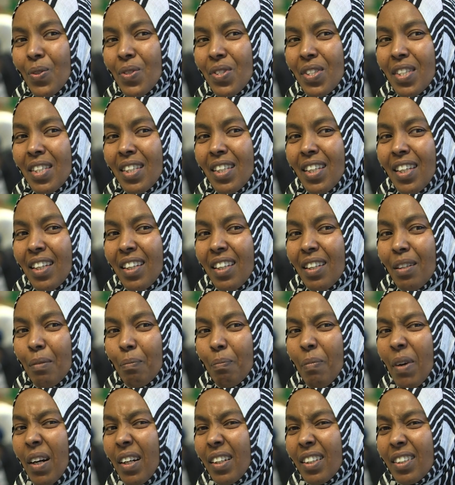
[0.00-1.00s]
you see a
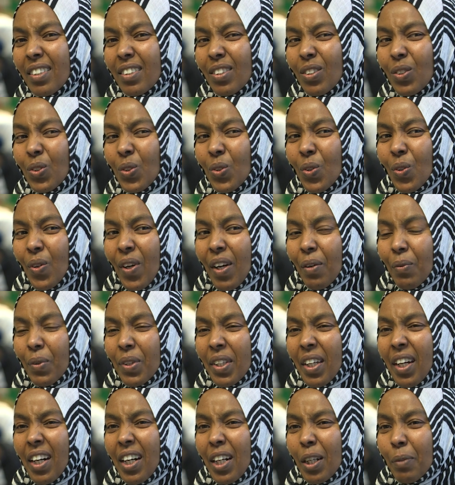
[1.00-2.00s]
parent, you know,
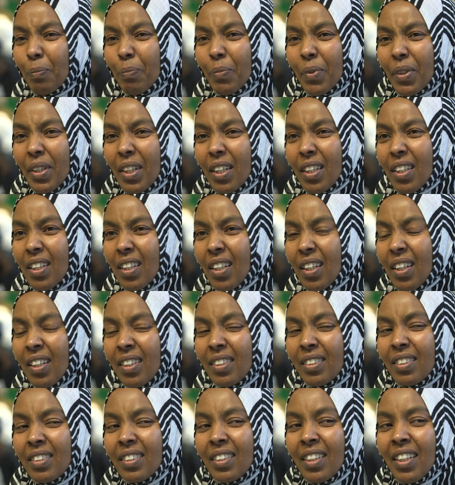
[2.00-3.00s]
with heartbreak
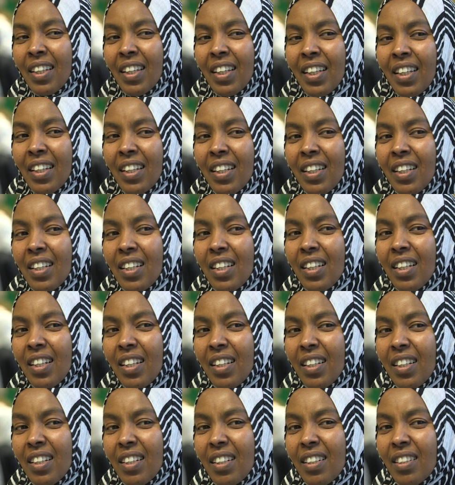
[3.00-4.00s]
and uh,
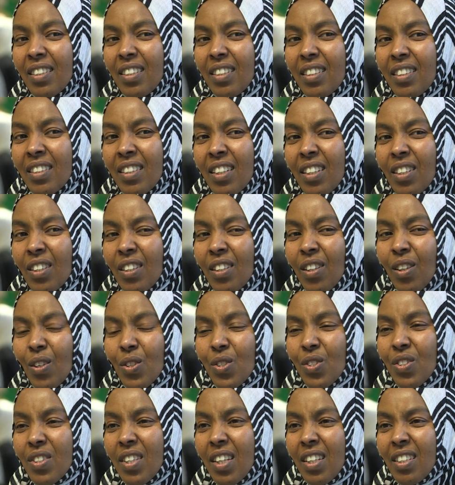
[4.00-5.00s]
they
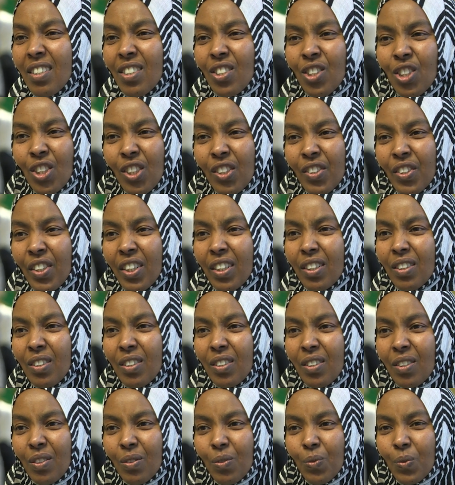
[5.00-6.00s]
lost their children
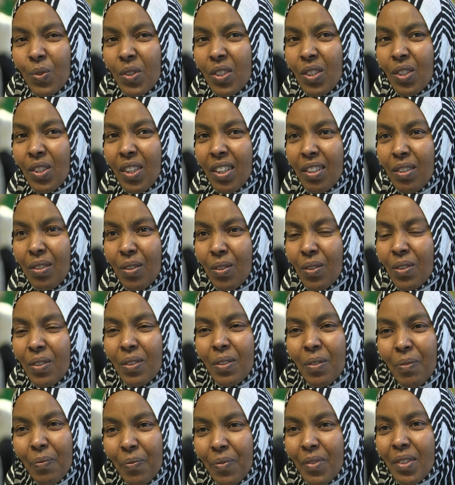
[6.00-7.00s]
to the, you know,
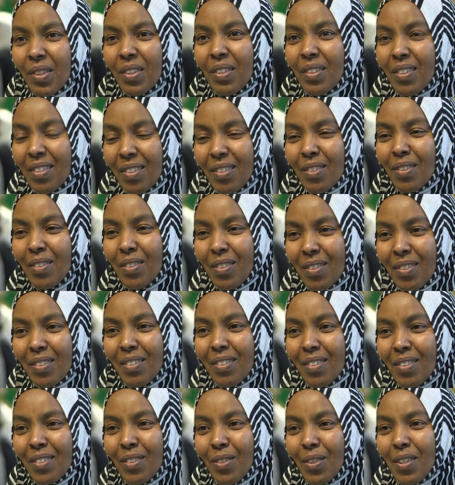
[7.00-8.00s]

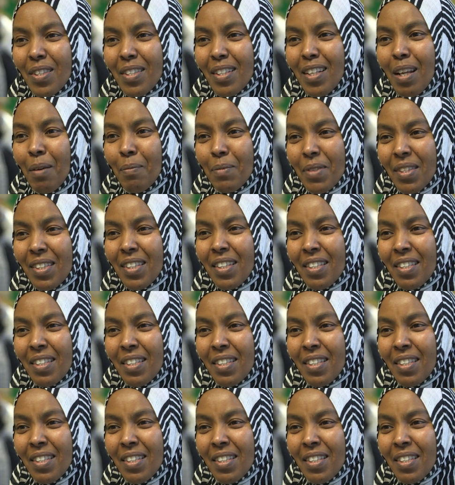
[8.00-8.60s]
to the Islamic